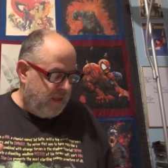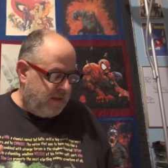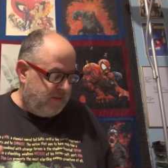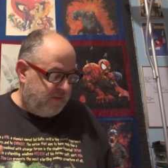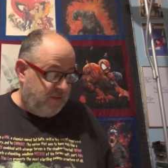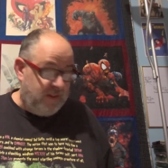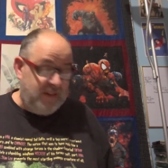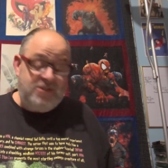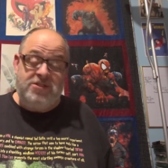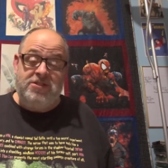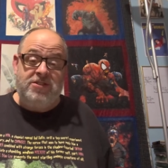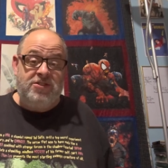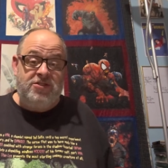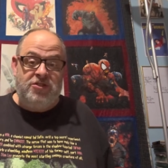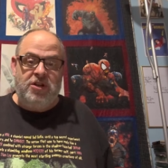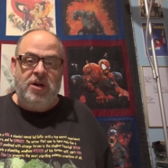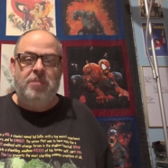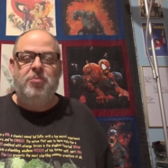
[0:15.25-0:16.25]
So let's
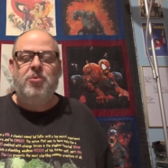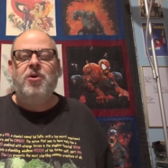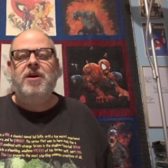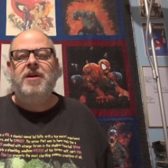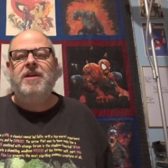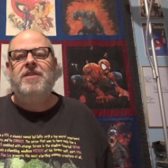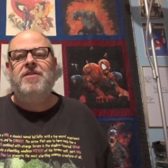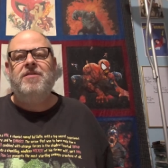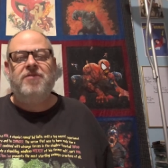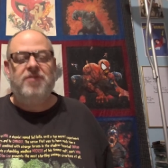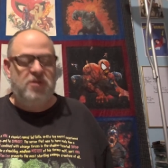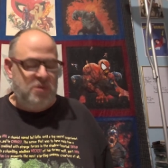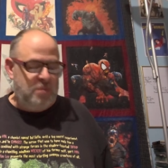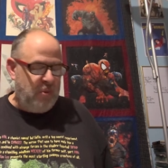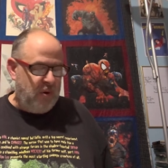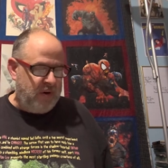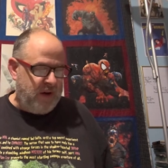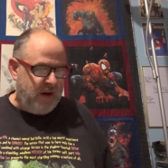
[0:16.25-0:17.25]
just jump right in. The
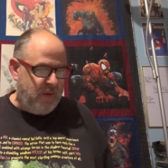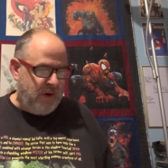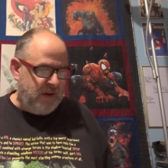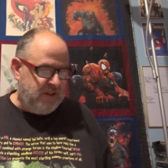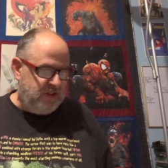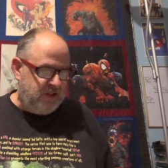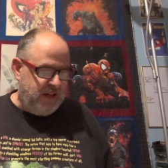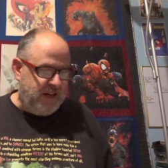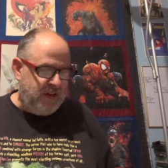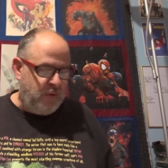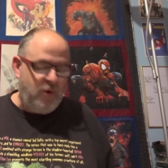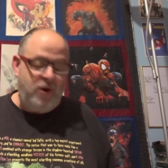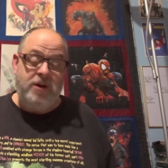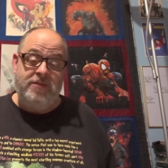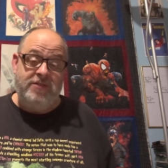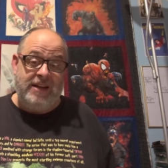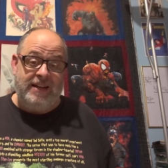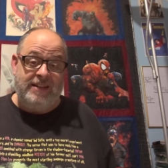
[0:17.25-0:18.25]
first book I read in
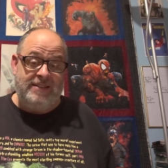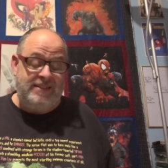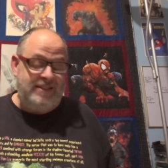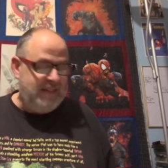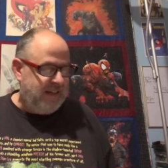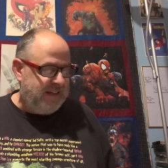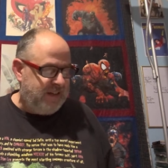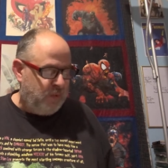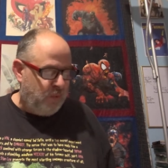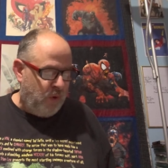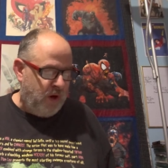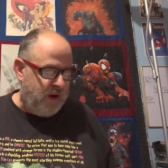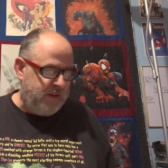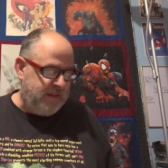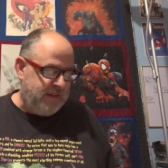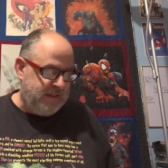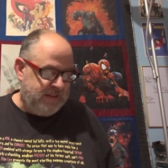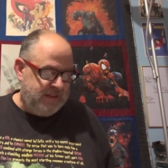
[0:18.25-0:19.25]
January of
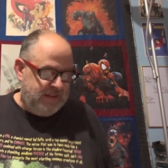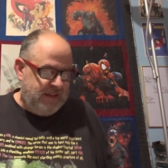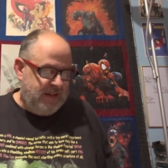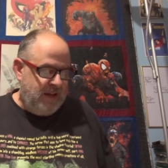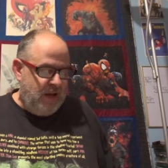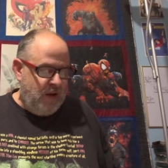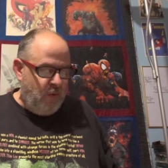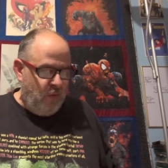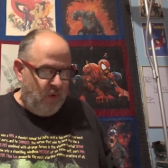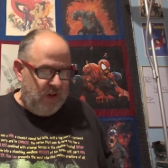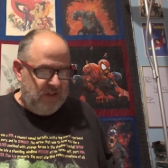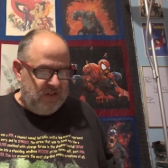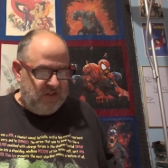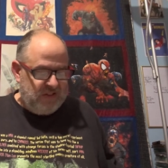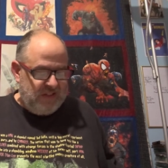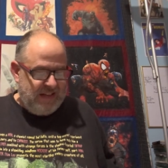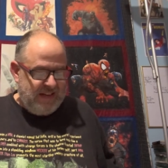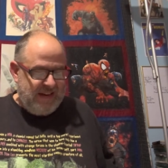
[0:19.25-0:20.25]
1991
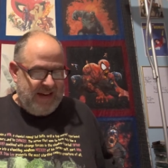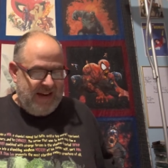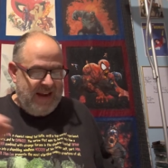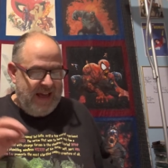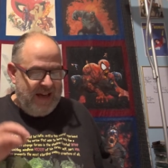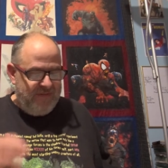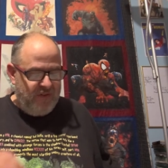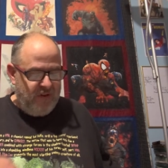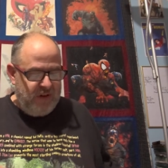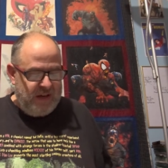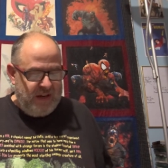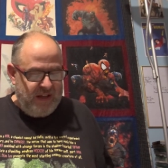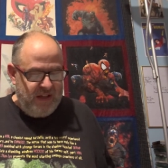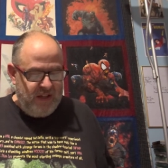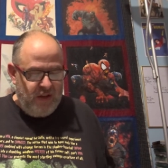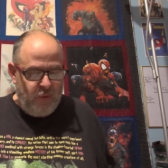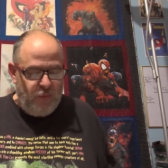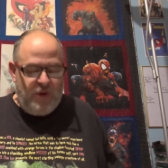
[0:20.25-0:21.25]
was Never
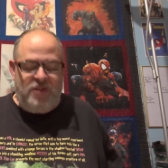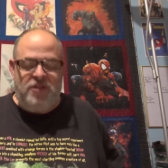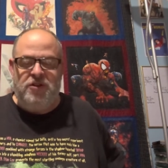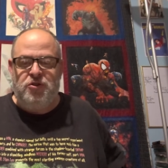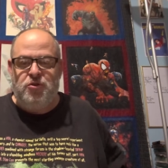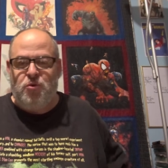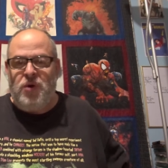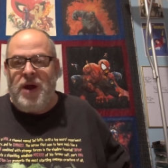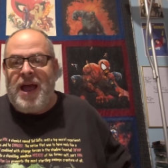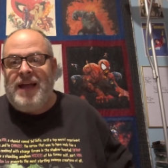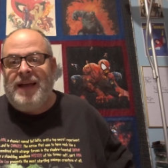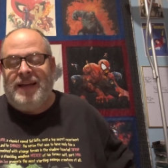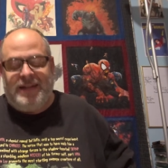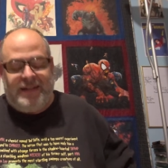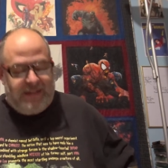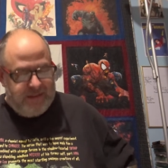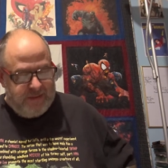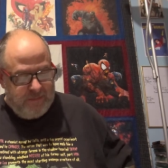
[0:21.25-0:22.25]
Deal with a
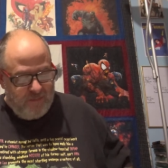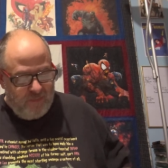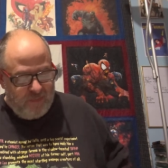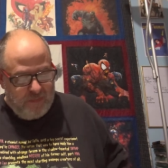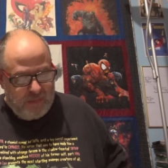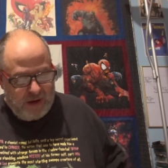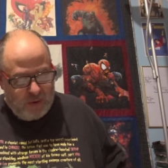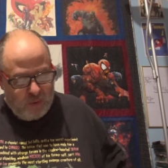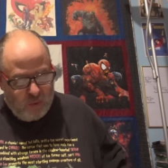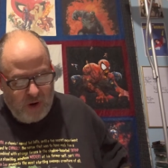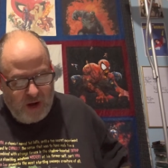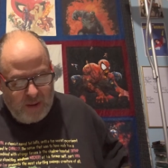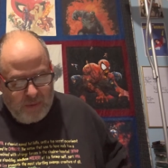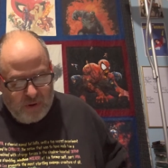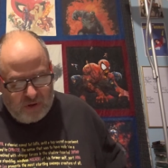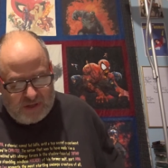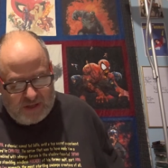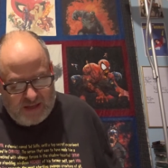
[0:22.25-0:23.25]
Dragon by
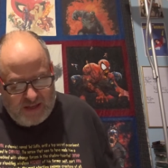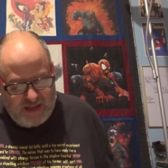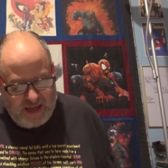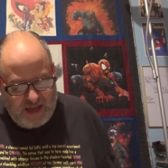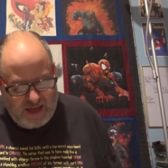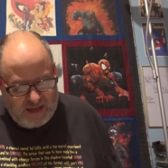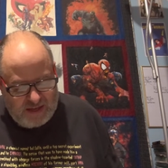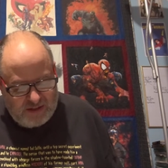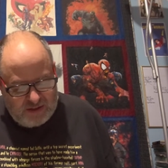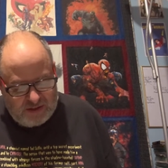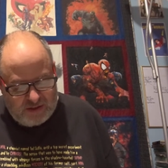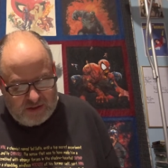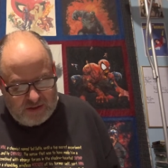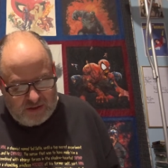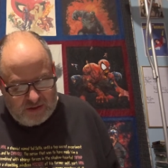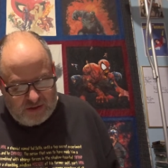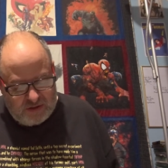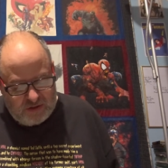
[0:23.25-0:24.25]
Robert N.
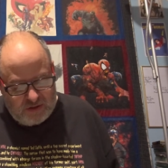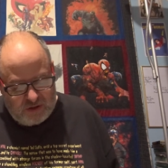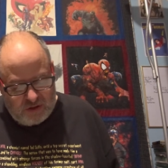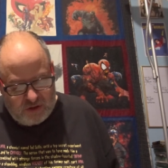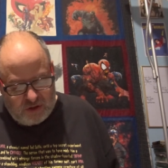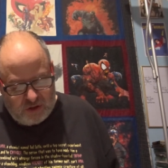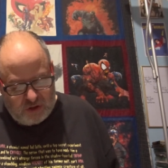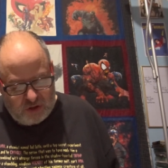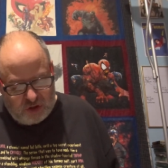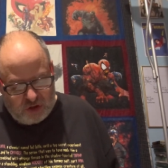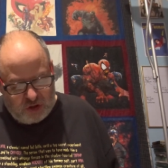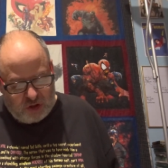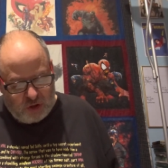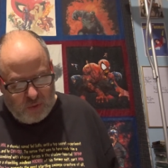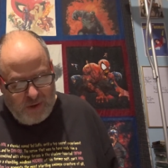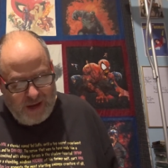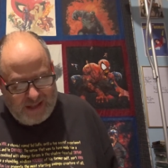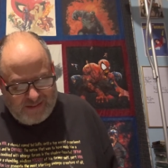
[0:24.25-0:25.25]

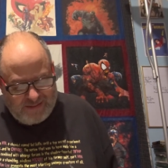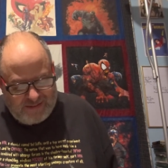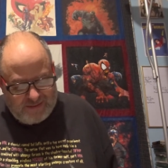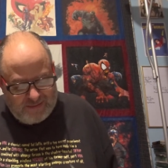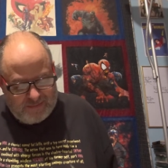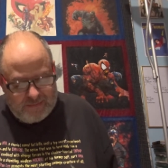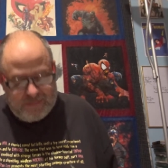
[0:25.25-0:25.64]
Charette.